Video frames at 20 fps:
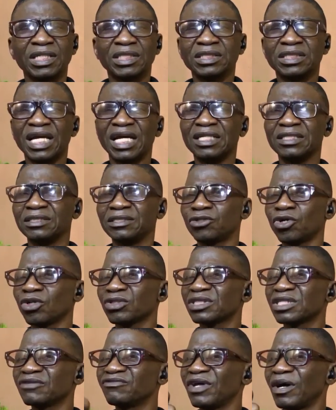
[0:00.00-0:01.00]
then
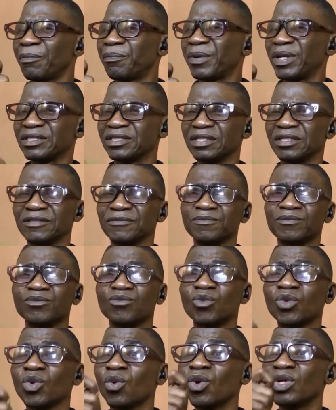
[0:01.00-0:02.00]
just give that person
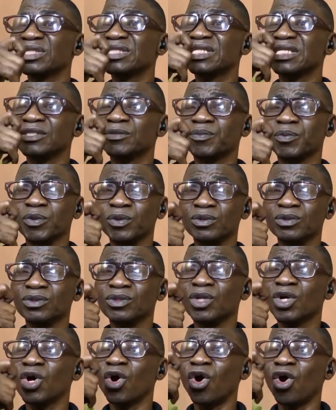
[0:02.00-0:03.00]
1 tablespoon